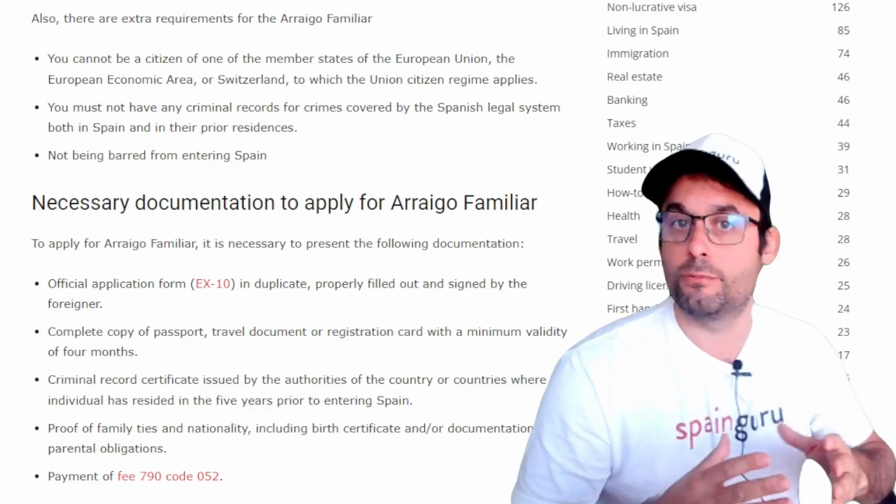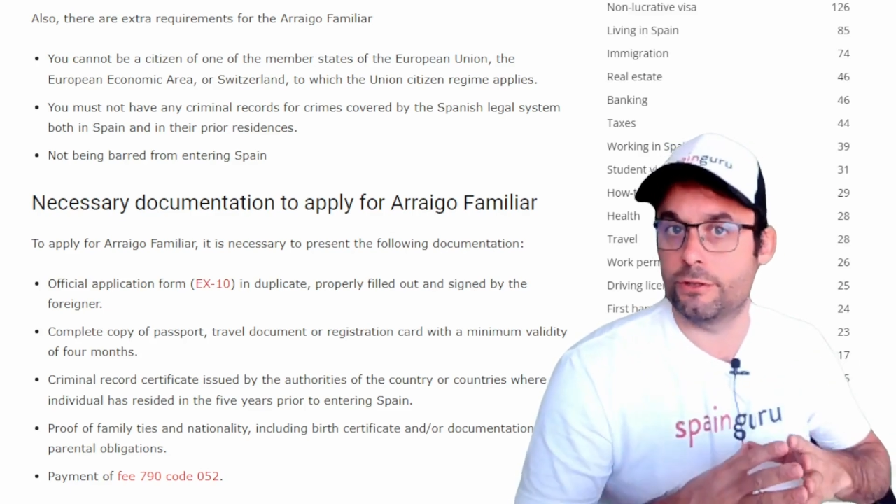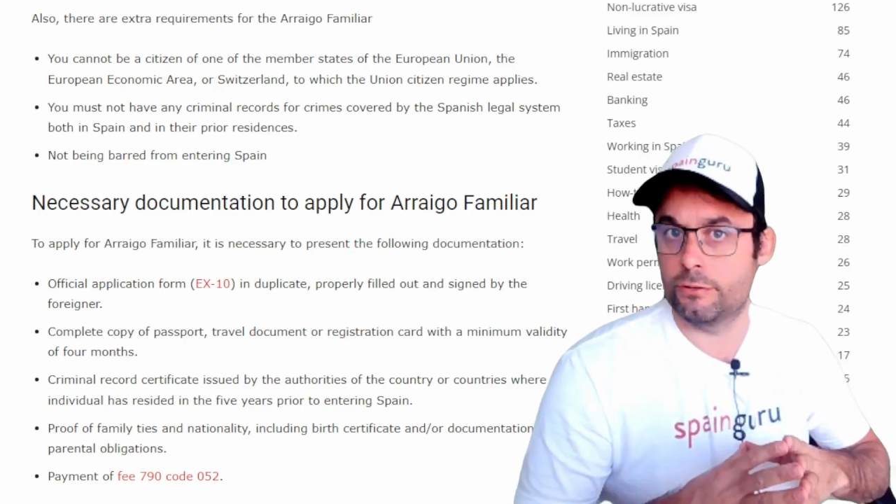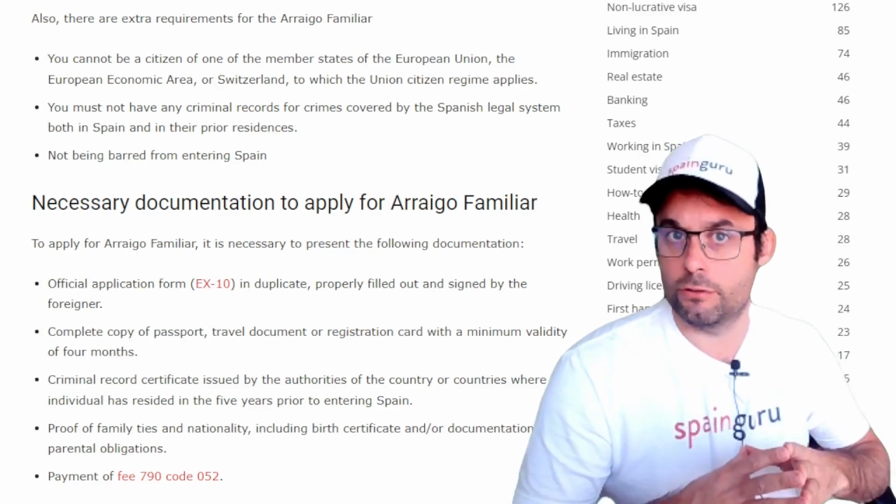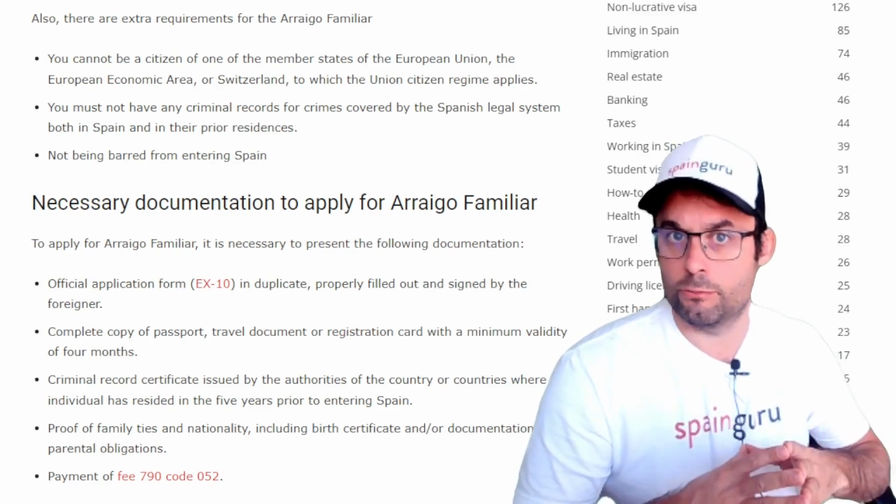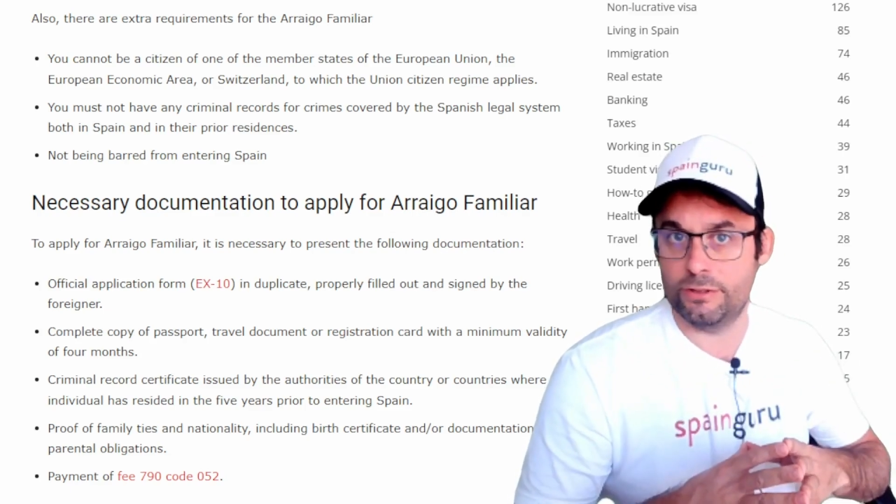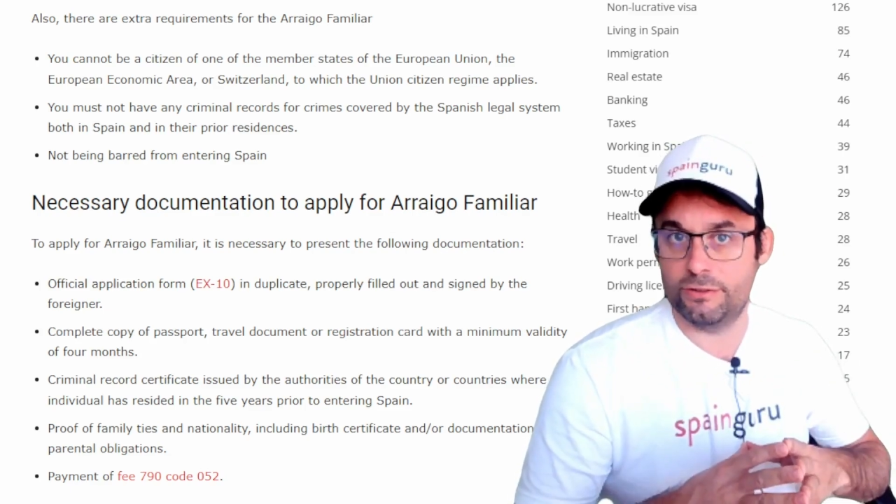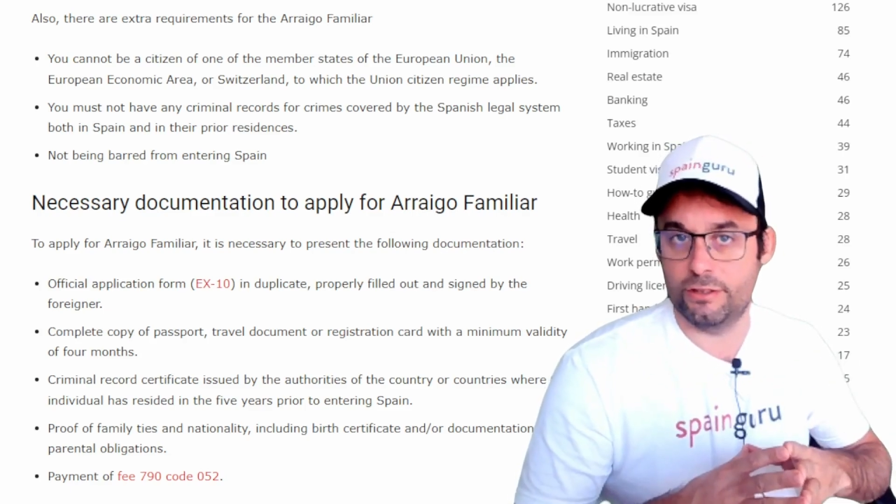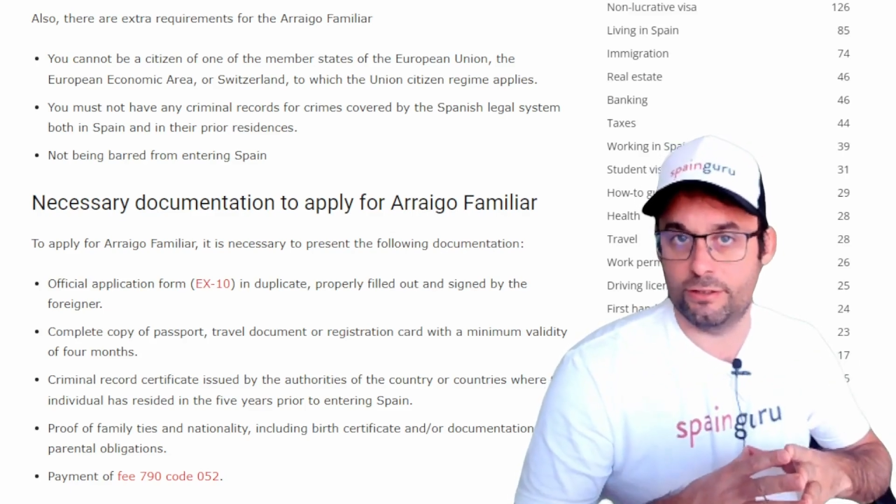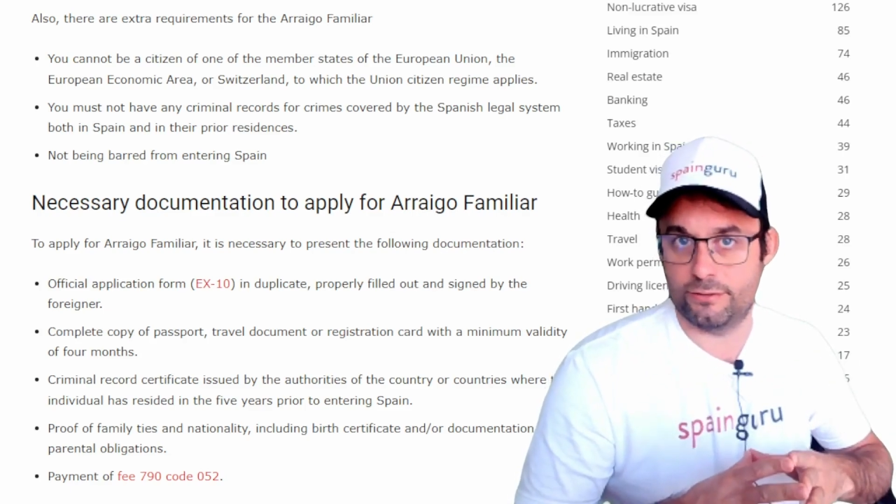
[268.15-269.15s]
prior
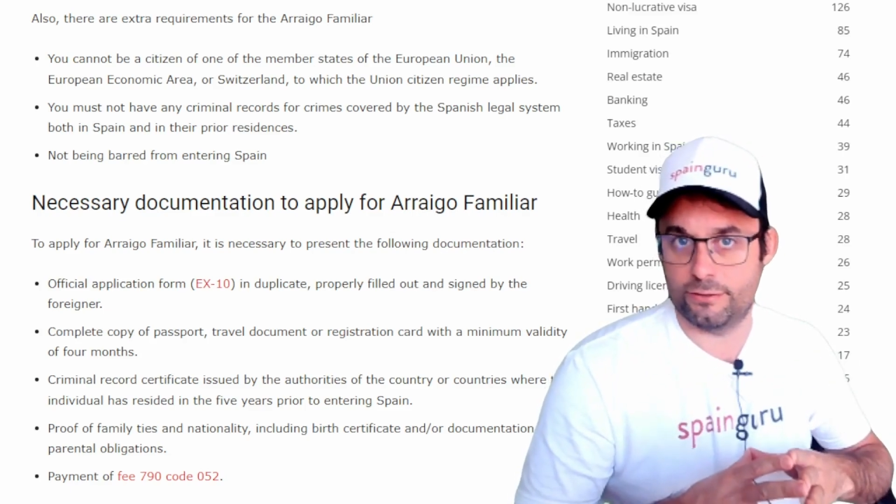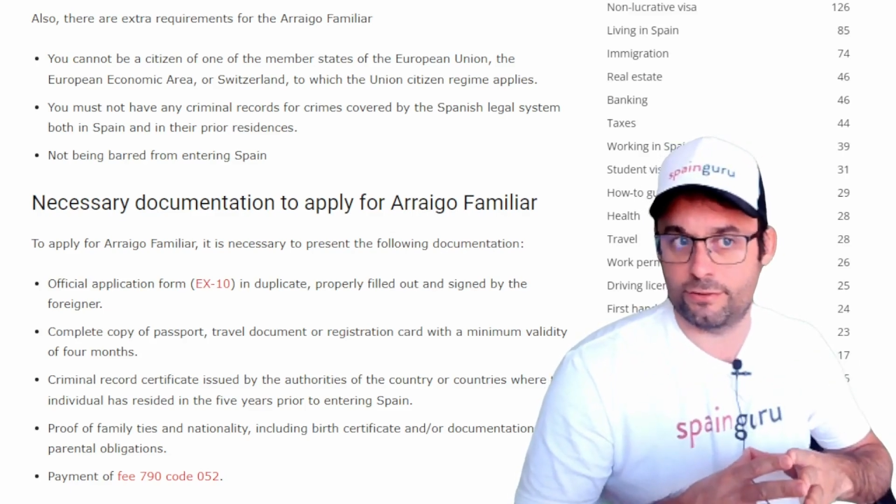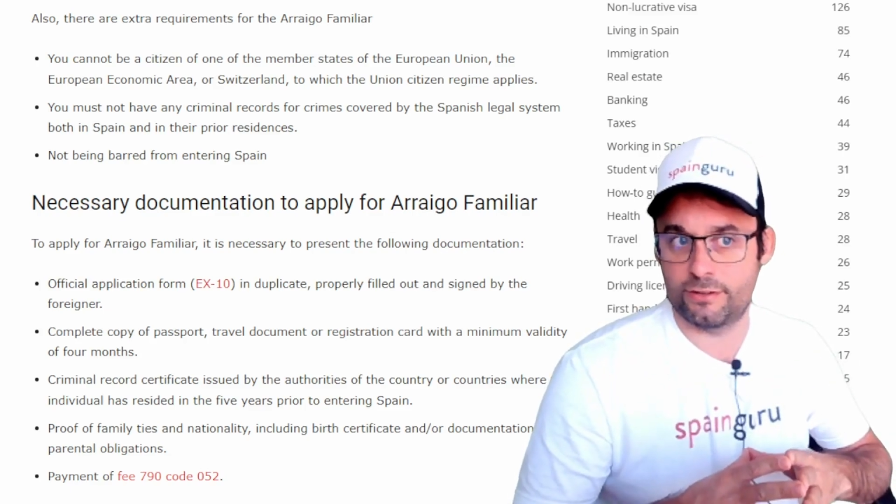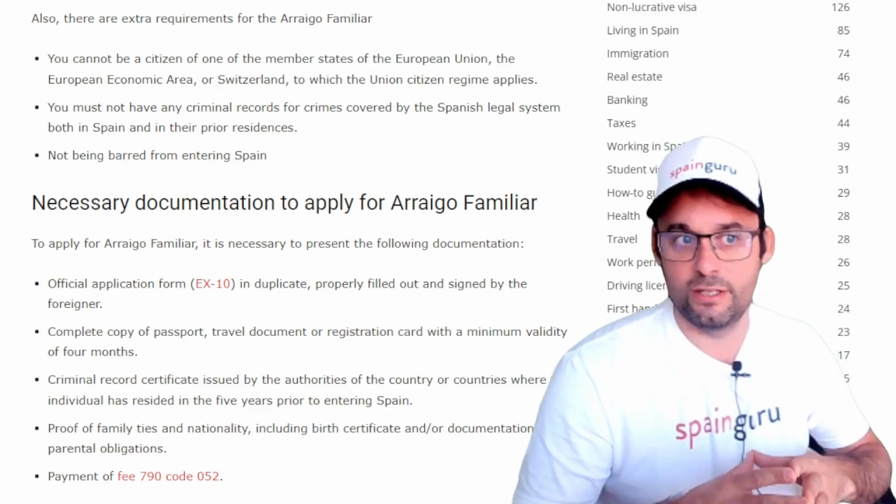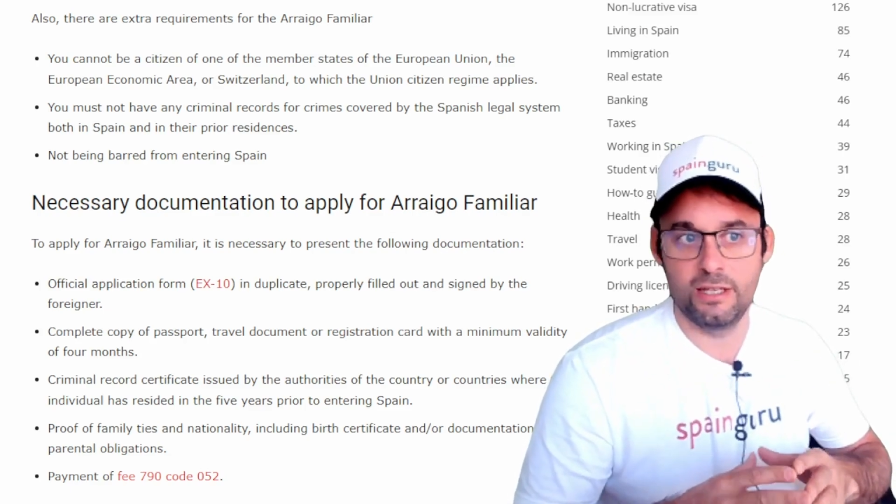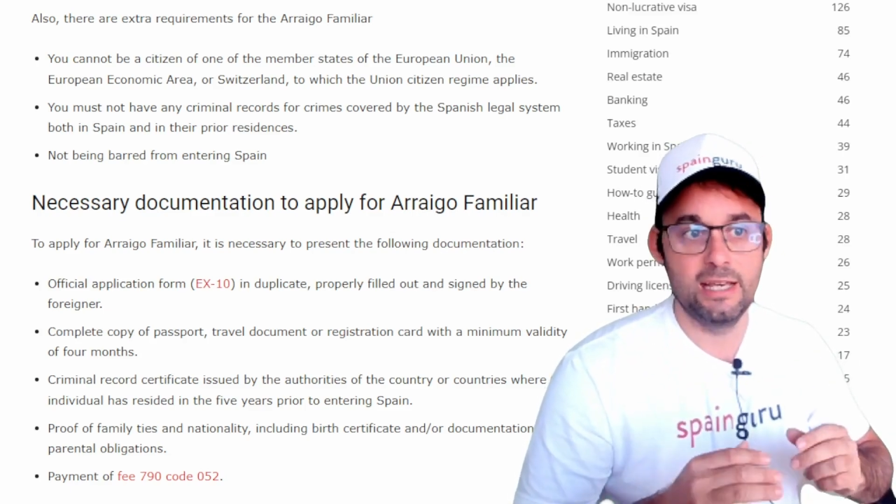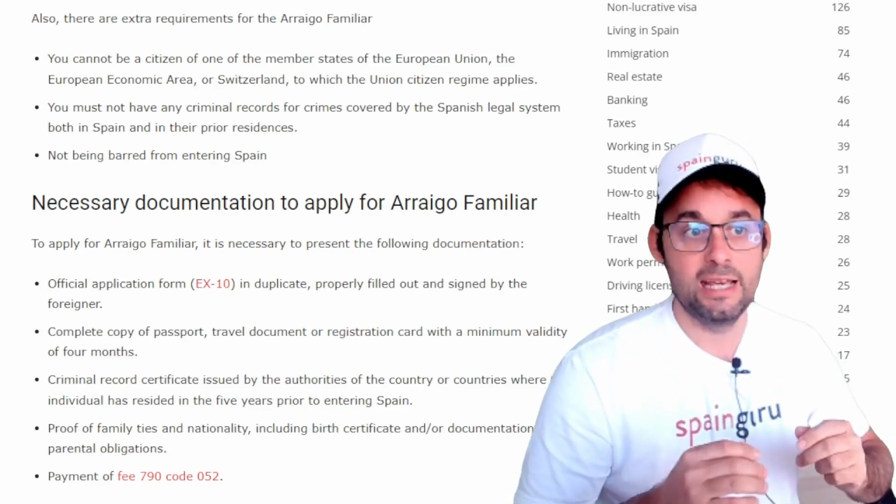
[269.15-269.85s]
residencies.